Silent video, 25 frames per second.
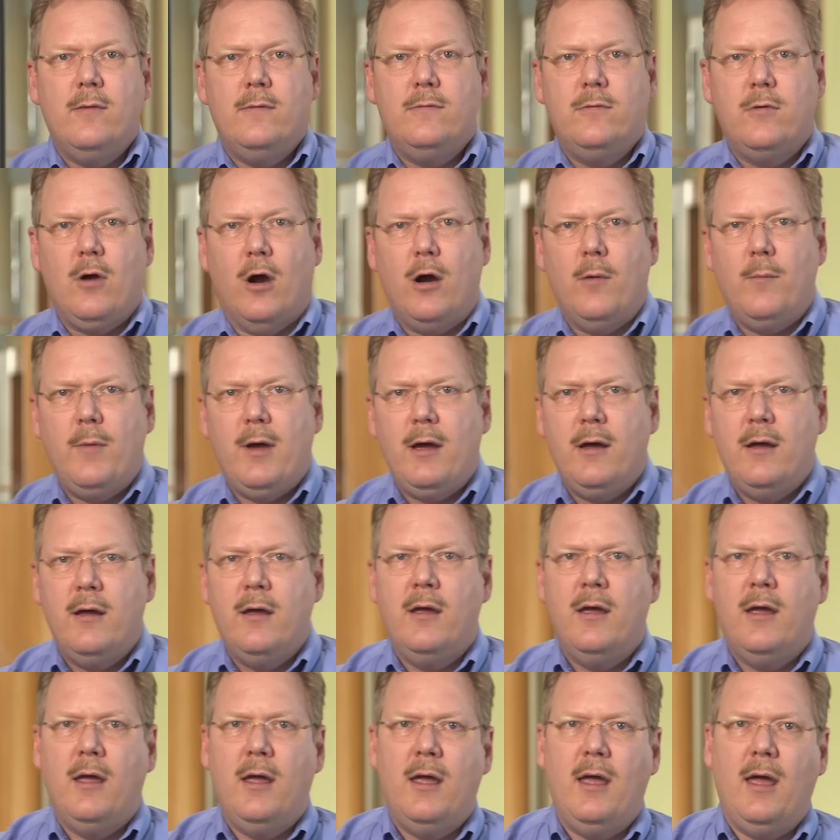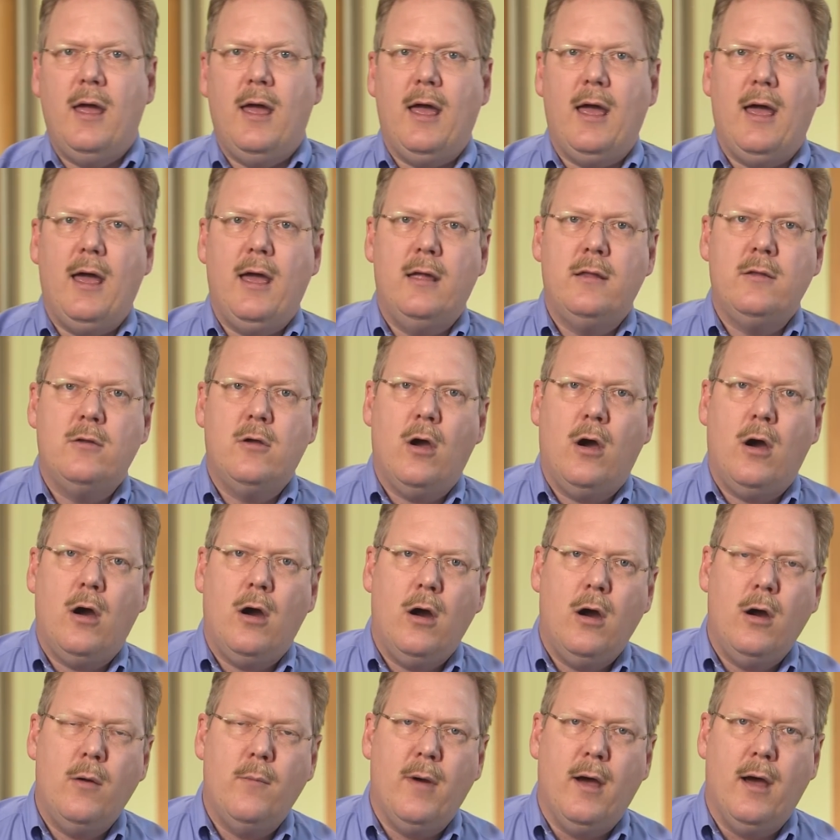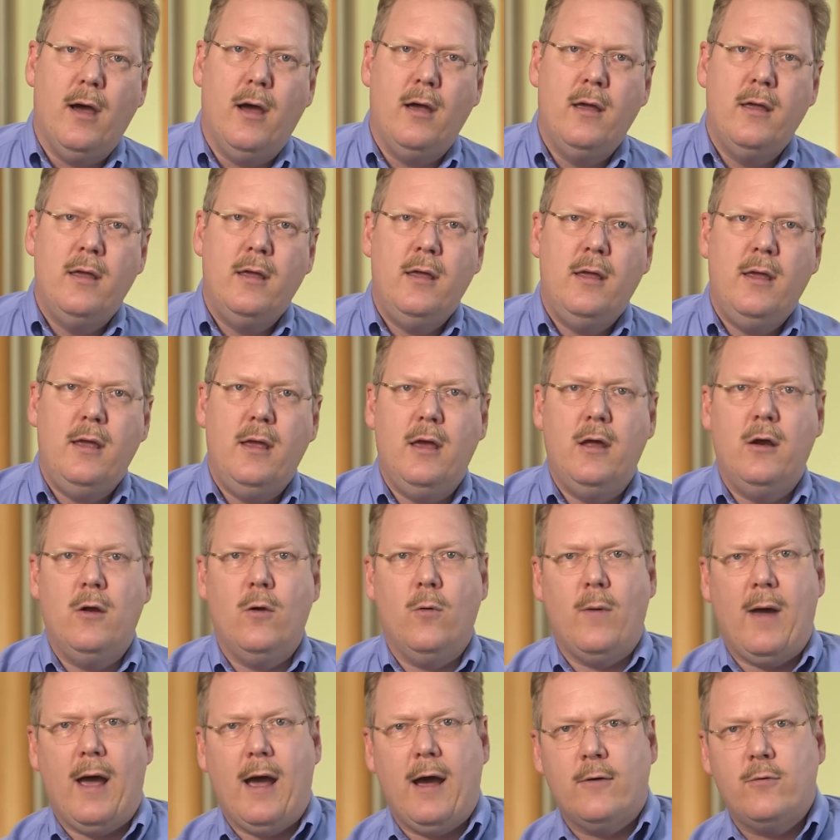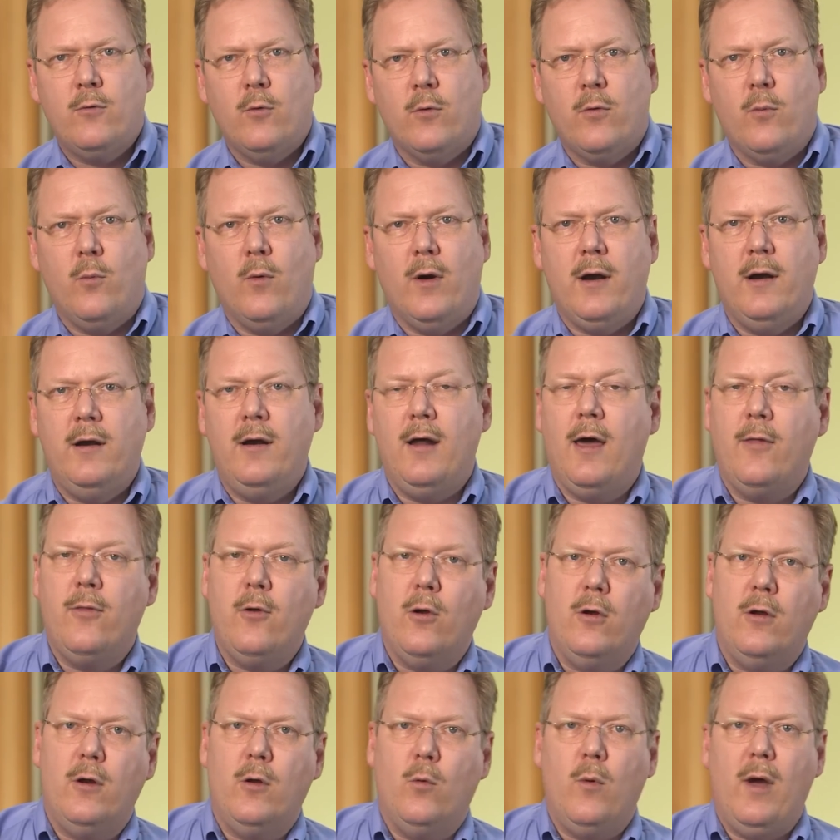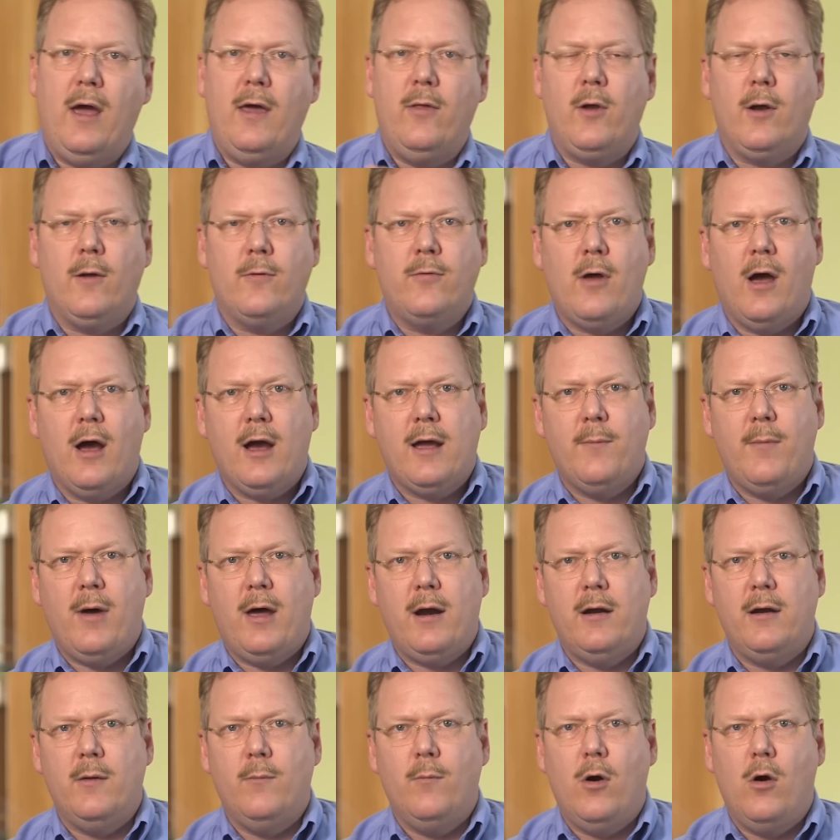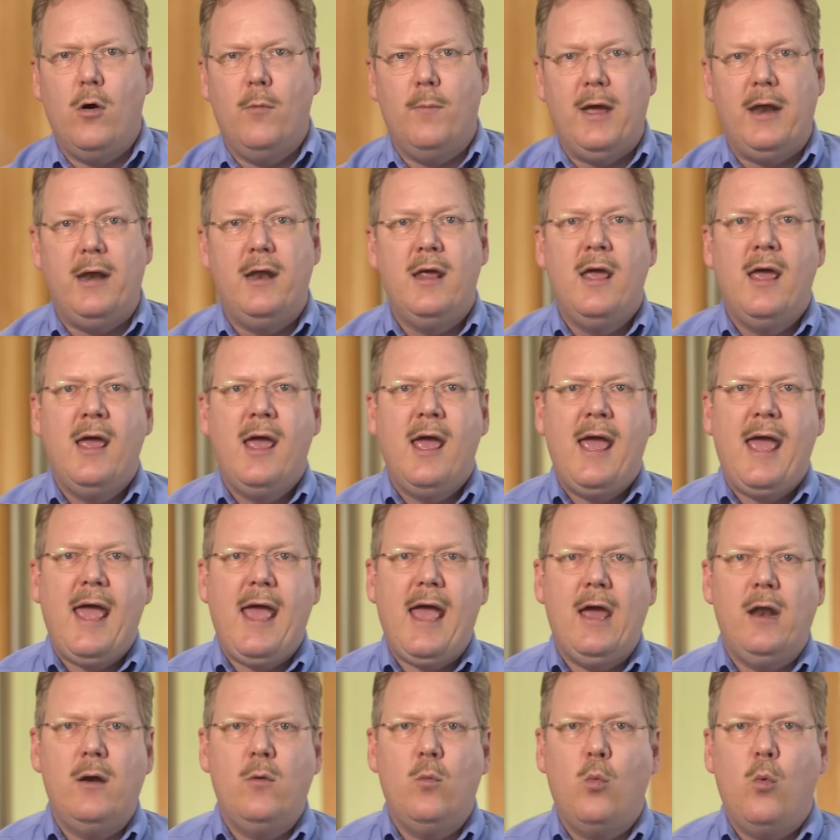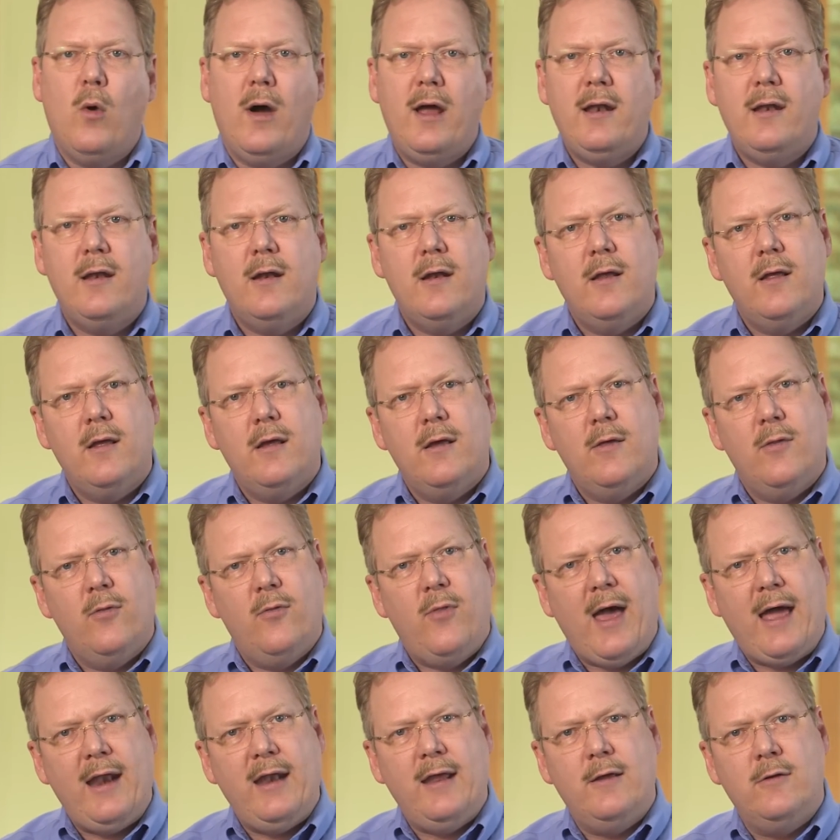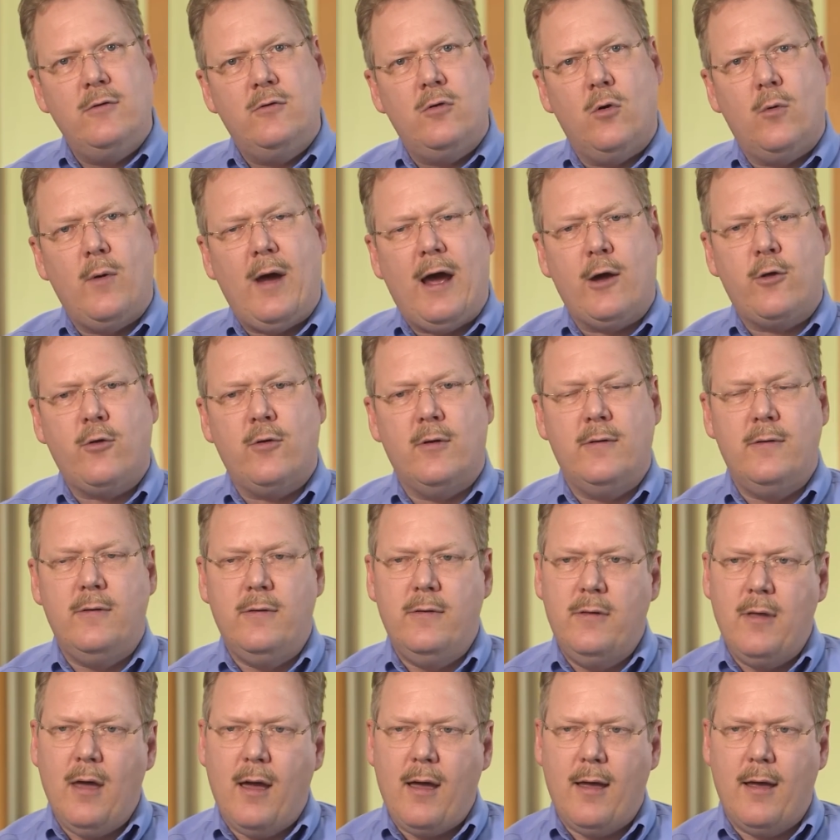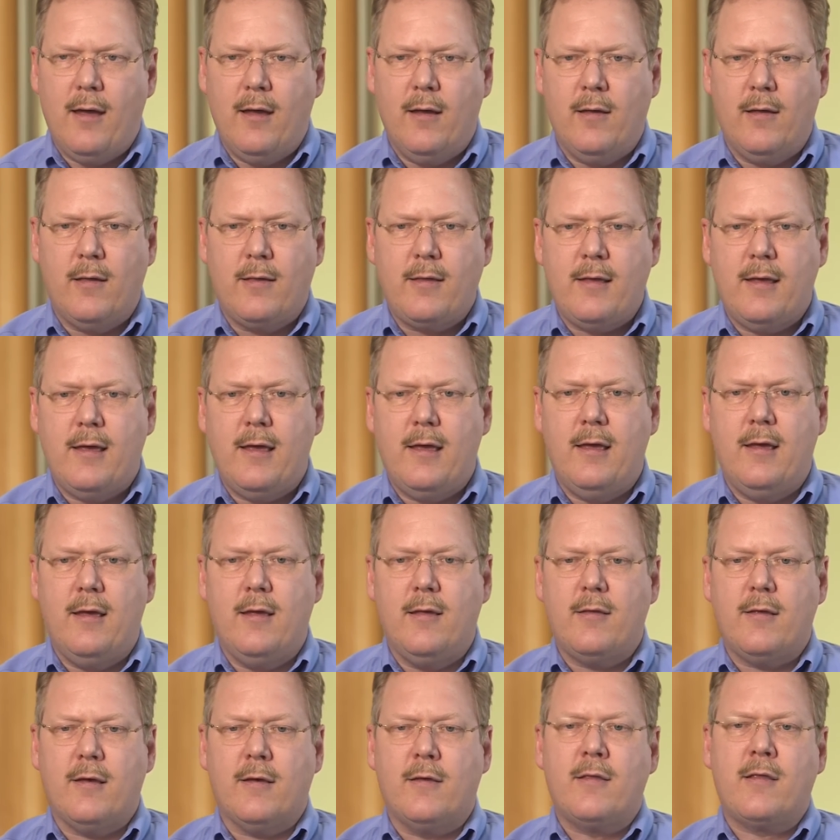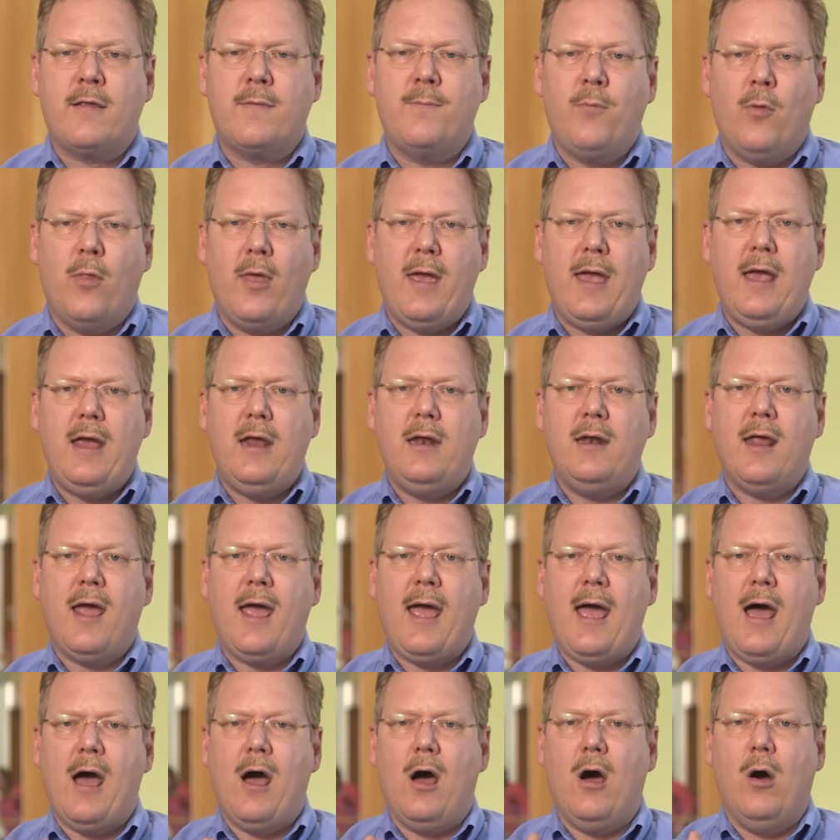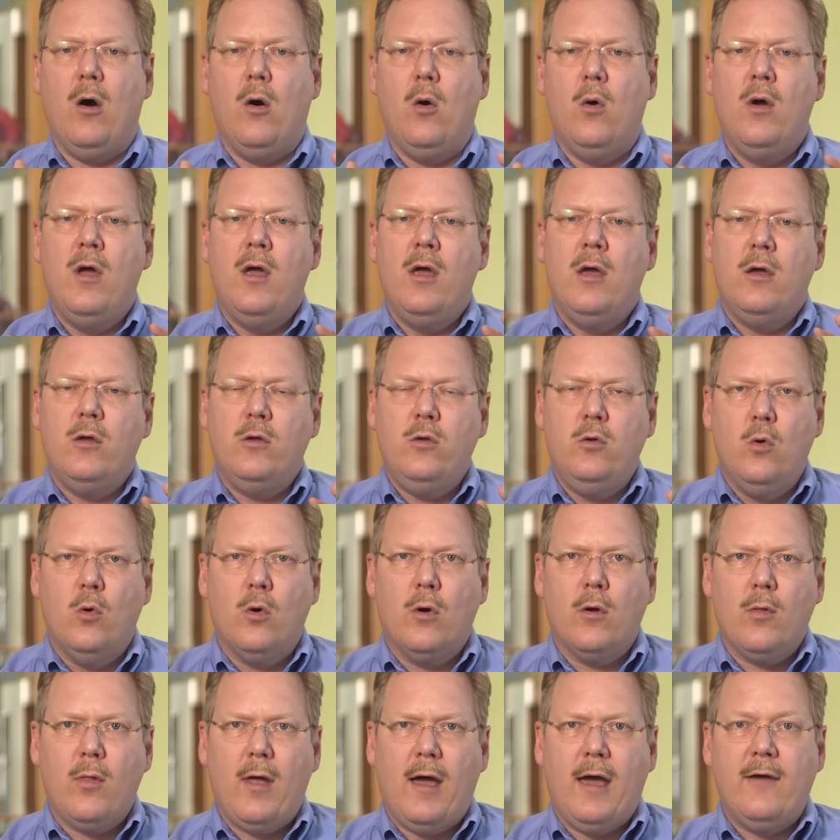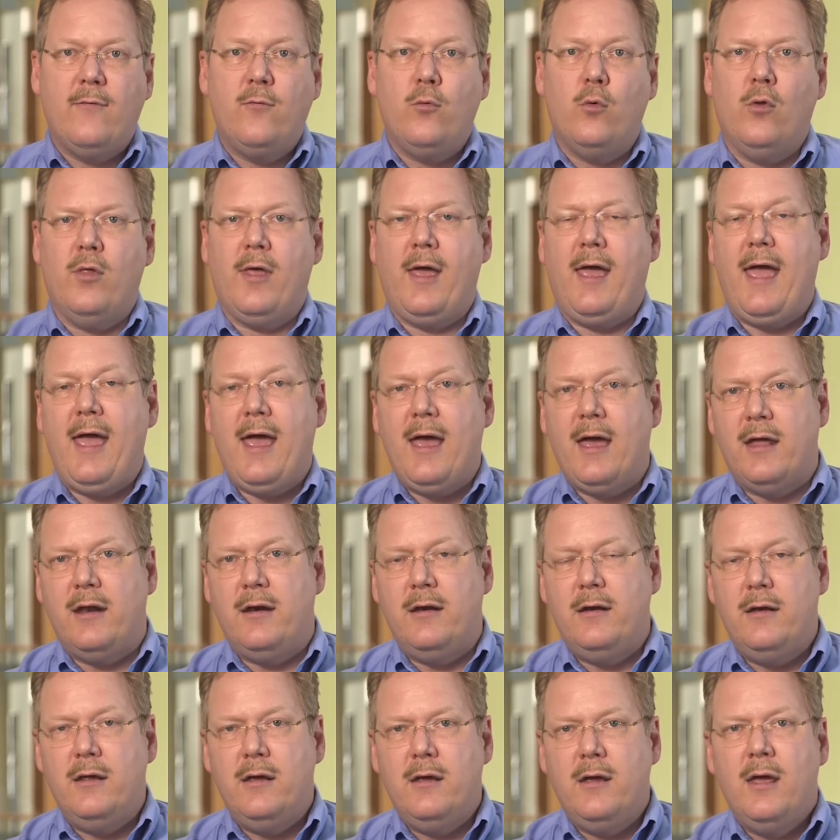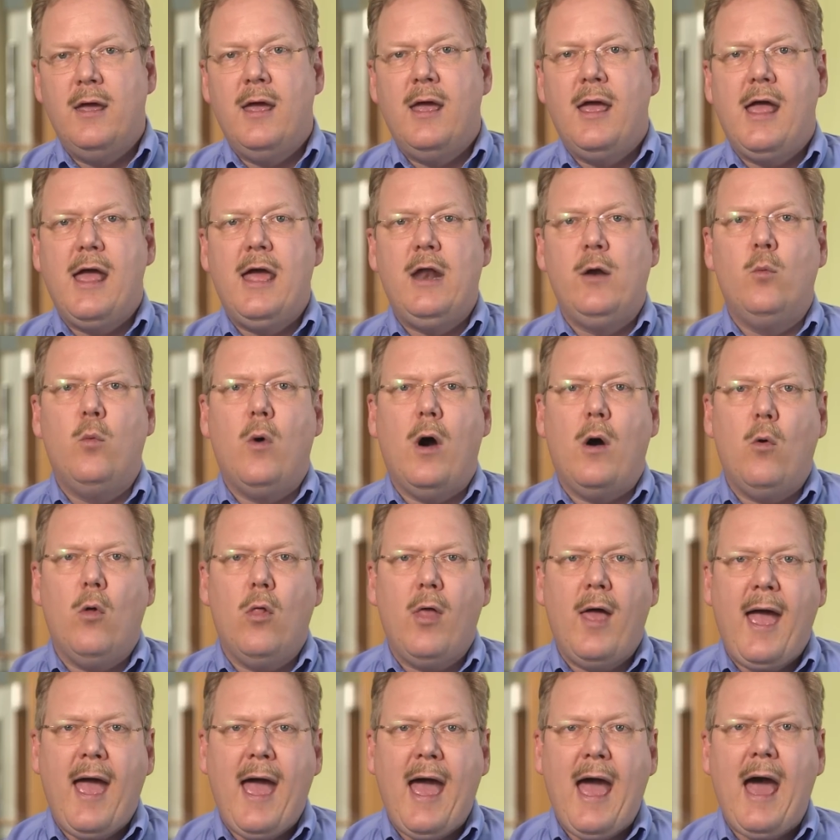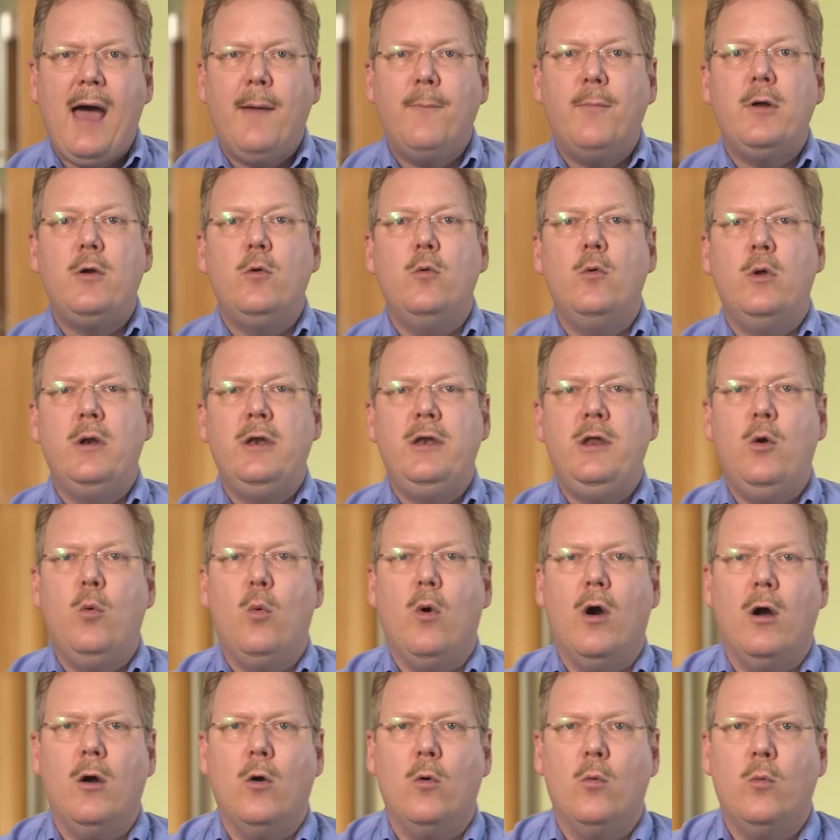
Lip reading: Dharma and karma interact with one another in a way that I'll talk about in a moment. And what that interaction does is explain how your life will end and what will happen when you are